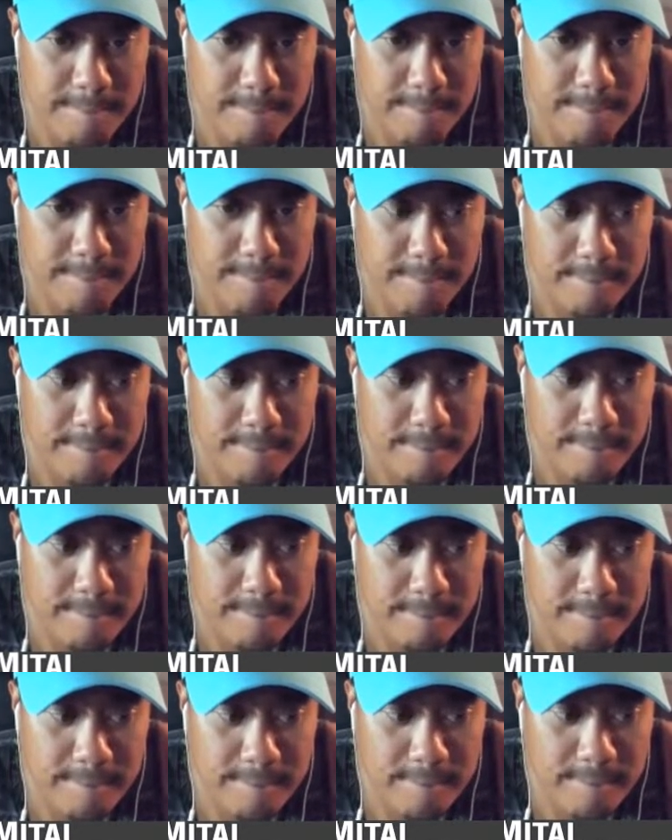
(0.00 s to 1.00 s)

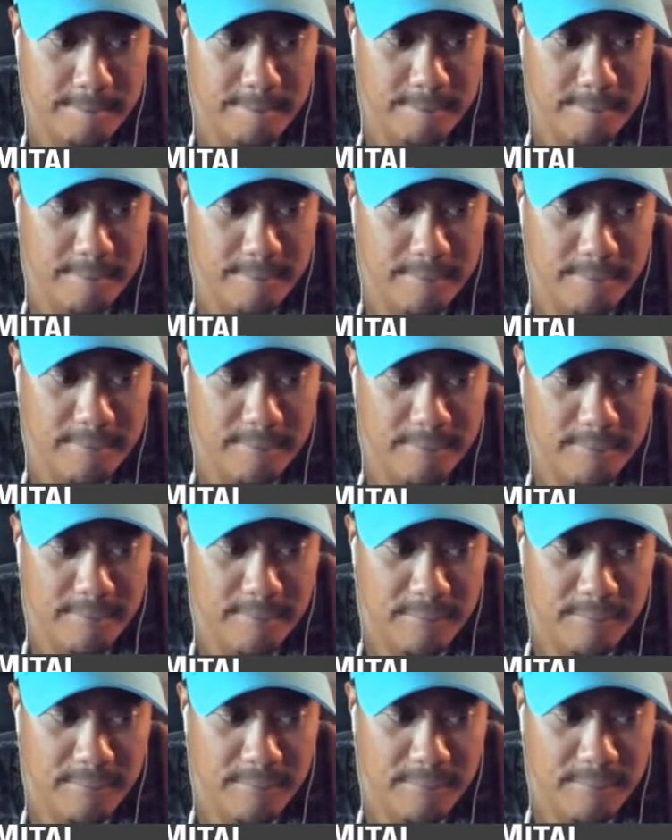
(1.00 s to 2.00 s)

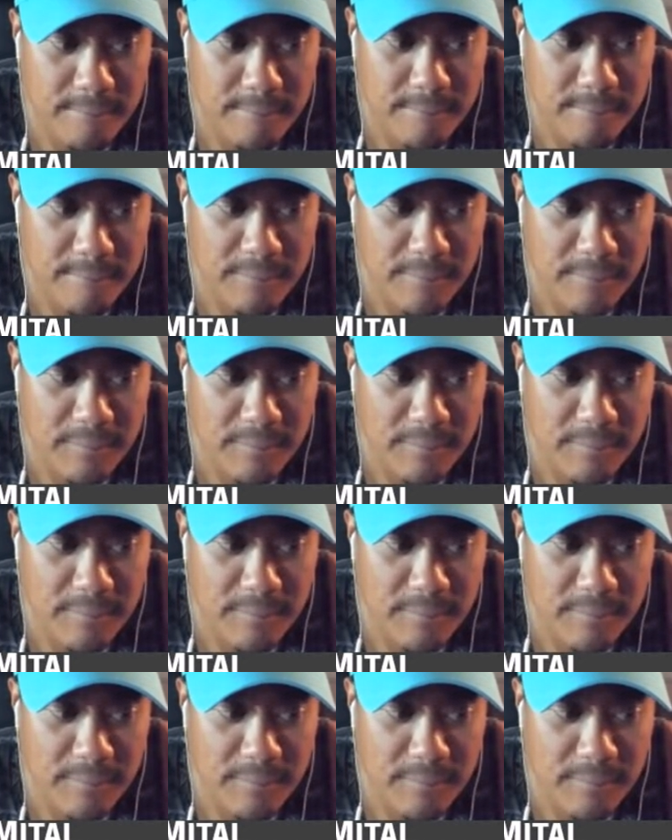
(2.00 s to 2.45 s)
[no speech]